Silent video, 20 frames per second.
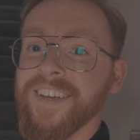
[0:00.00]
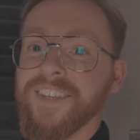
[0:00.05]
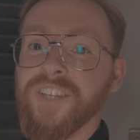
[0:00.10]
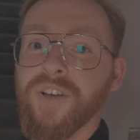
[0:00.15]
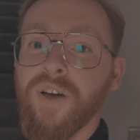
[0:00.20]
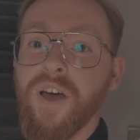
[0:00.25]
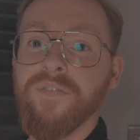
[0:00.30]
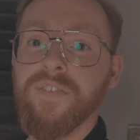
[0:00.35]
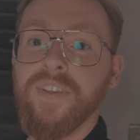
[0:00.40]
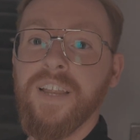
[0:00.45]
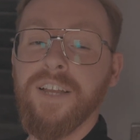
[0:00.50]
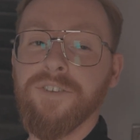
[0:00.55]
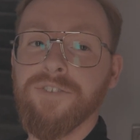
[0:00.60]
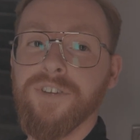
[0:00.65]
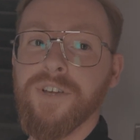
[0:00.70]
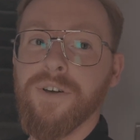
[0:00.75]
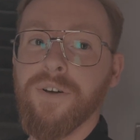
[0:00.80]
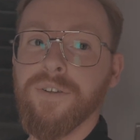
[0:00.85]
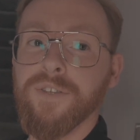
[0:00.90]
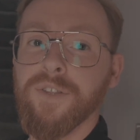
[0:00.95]
So I've
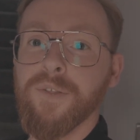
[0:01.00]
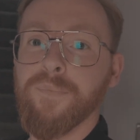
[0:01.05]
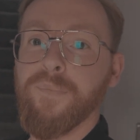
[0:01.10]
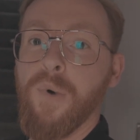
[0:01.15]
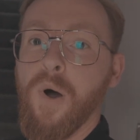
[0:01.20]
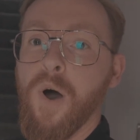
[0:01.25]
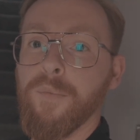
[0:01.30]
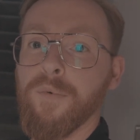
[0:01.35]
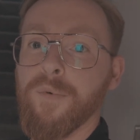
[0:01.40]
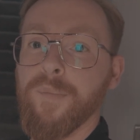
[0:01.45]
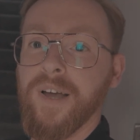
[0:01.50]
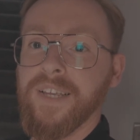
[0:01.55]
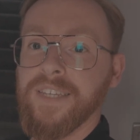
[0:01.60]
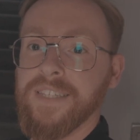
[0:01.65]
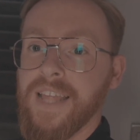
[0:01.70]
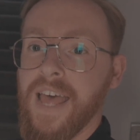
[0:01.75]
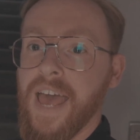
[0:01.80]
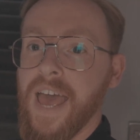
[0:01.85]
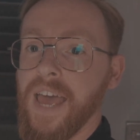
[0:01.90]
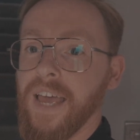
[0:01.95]
literally got to the bottom of my
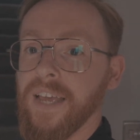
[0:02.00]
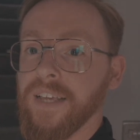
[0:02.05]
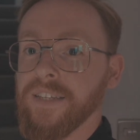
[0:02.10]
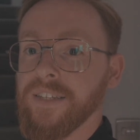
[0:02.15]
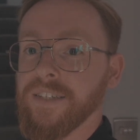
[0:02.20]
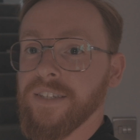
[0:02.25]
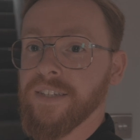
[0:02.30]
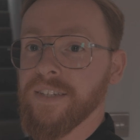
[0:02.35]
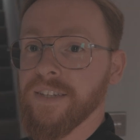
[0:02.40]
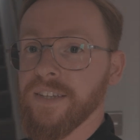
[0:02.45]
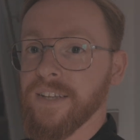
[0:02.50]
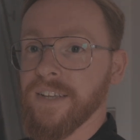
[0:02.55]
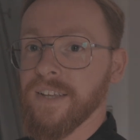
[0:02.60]
stairs